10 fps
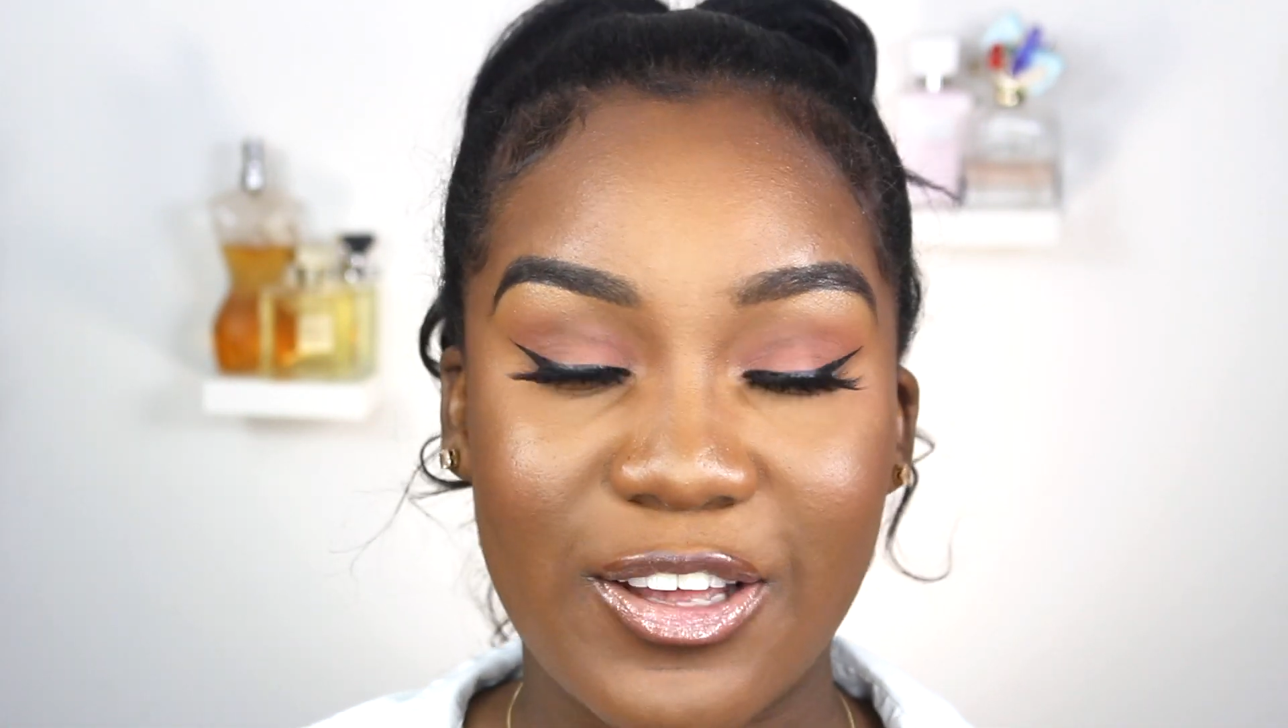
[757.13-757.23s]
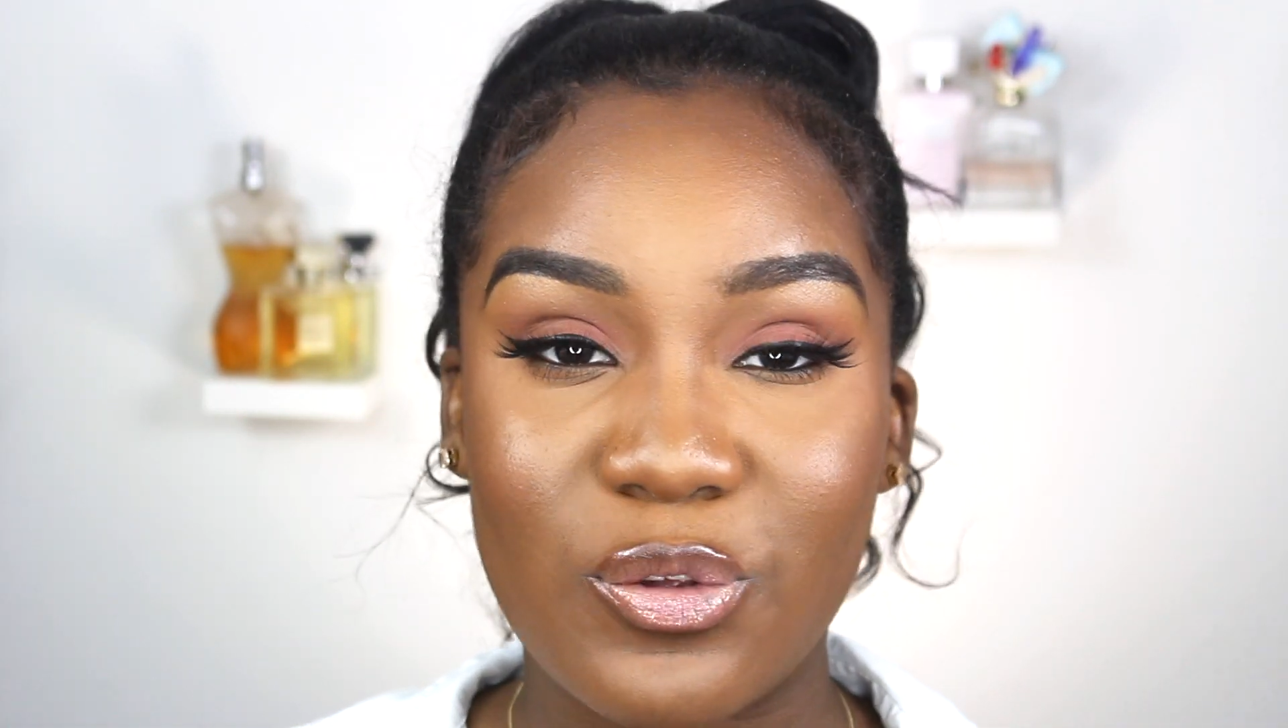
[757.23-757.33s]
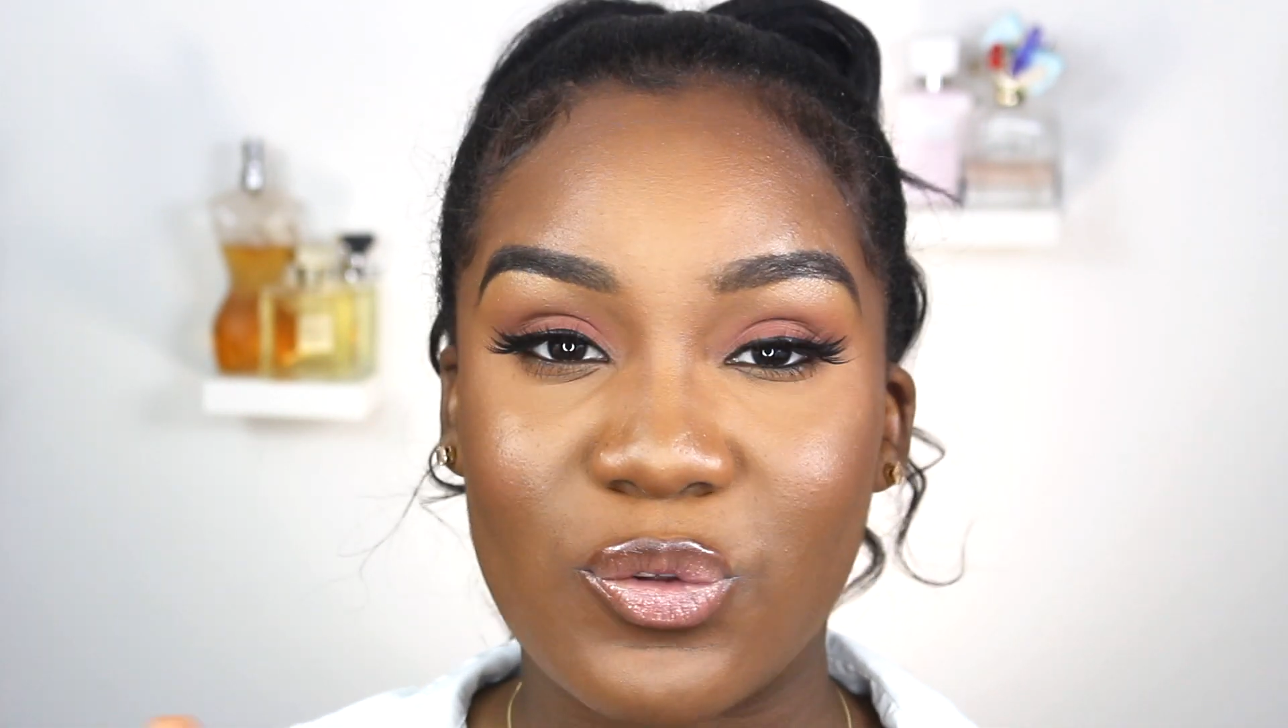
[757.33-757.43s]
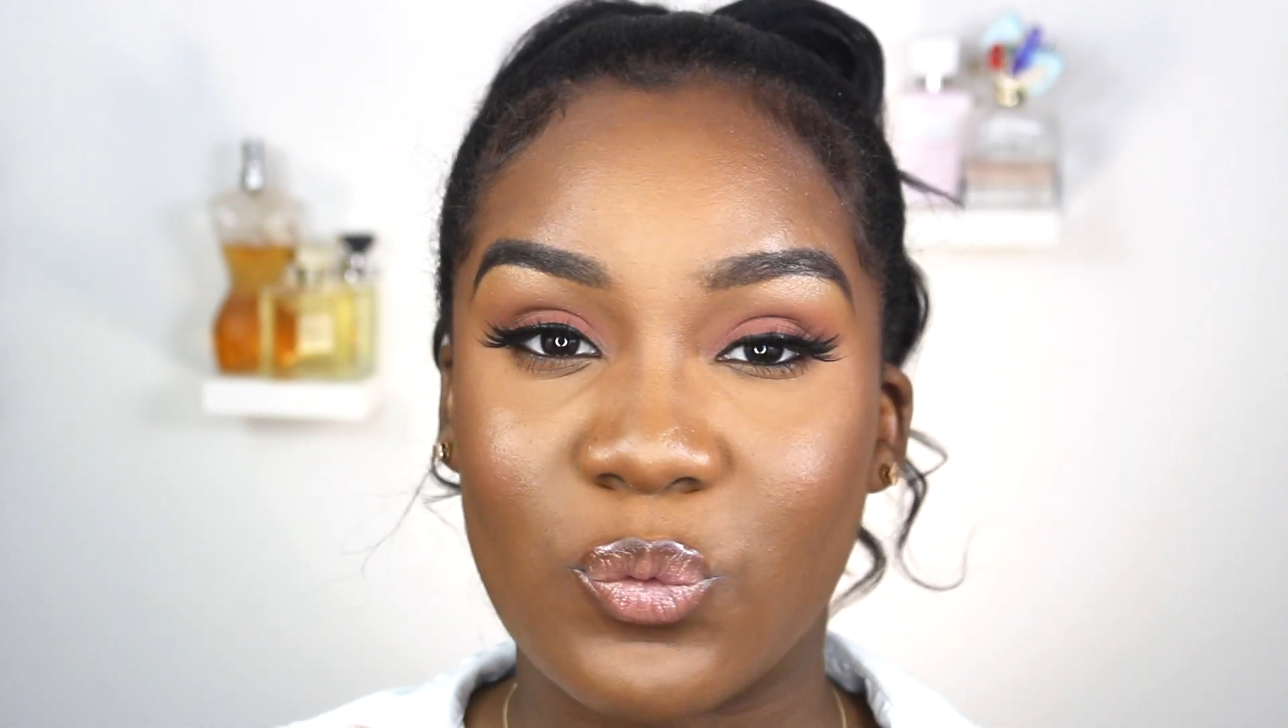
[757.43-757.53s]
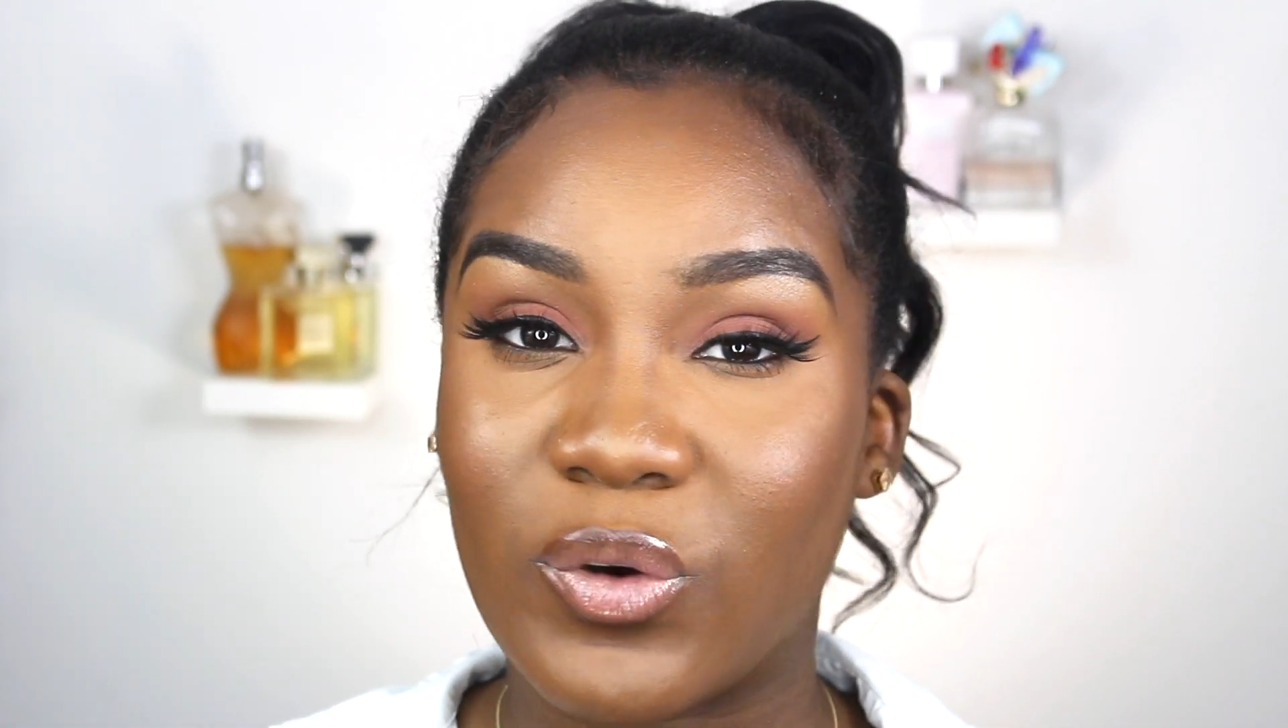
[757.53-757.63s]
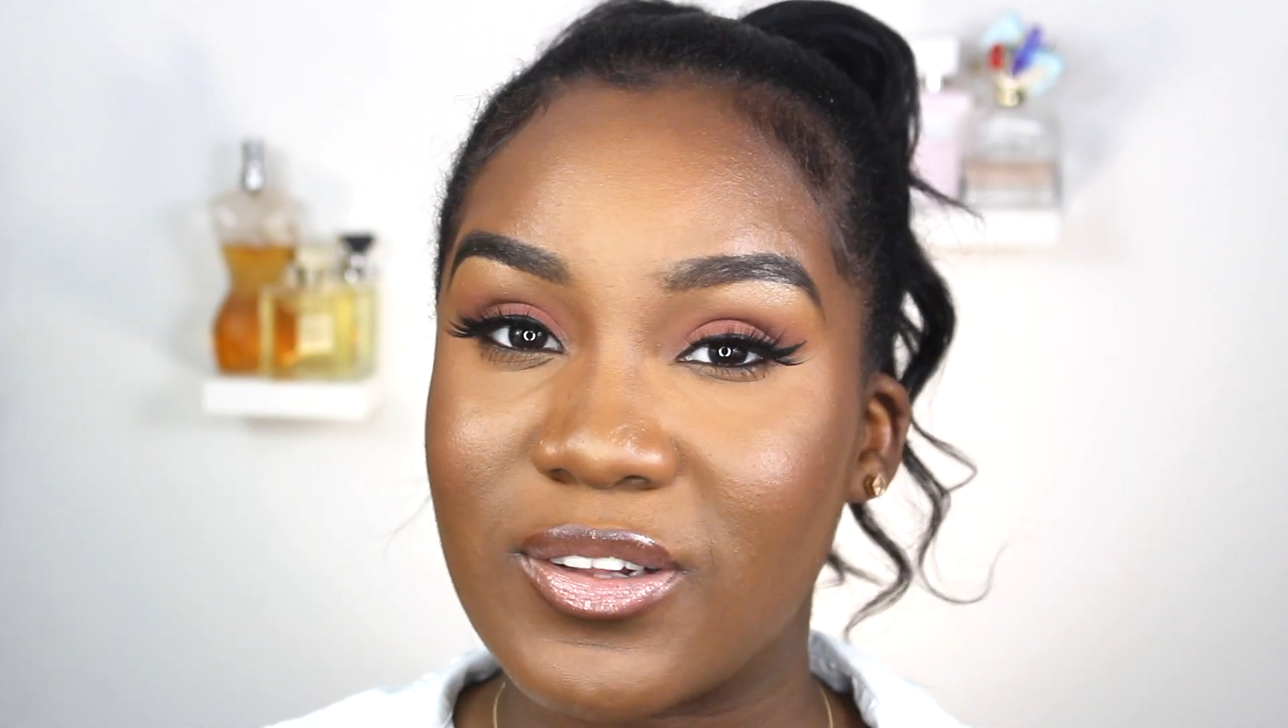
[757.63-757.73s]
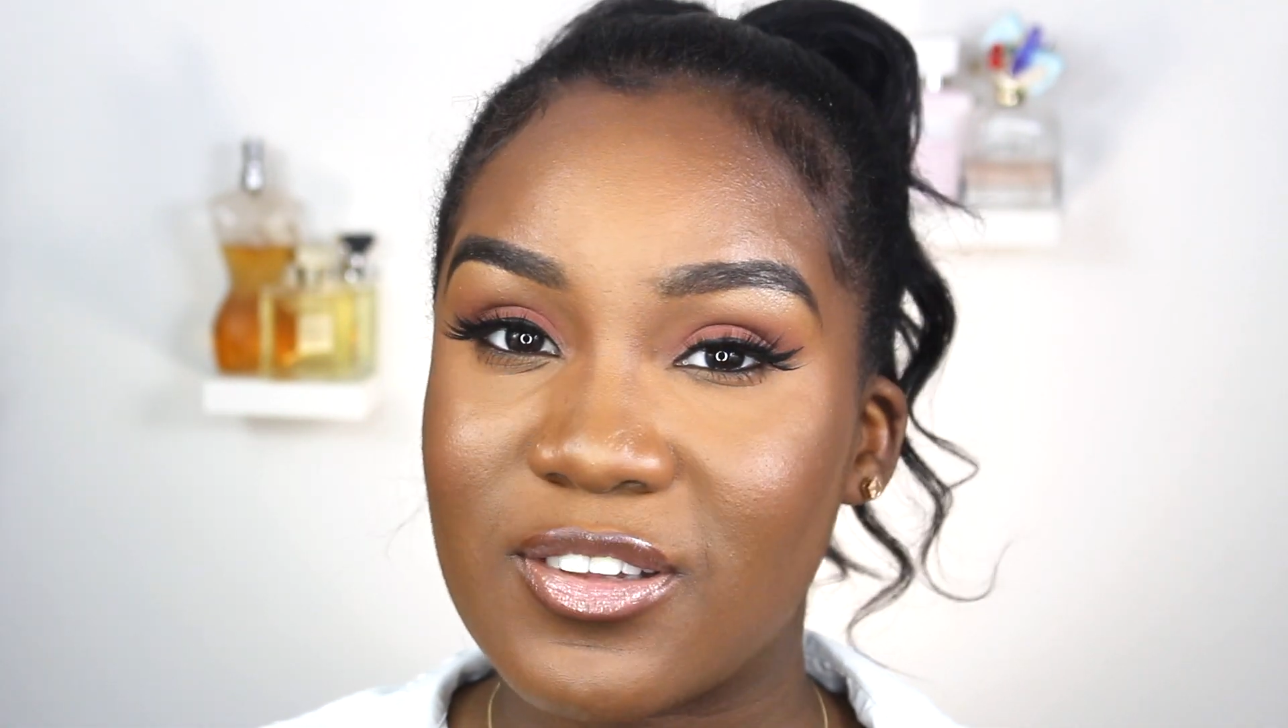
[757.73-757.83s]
I used one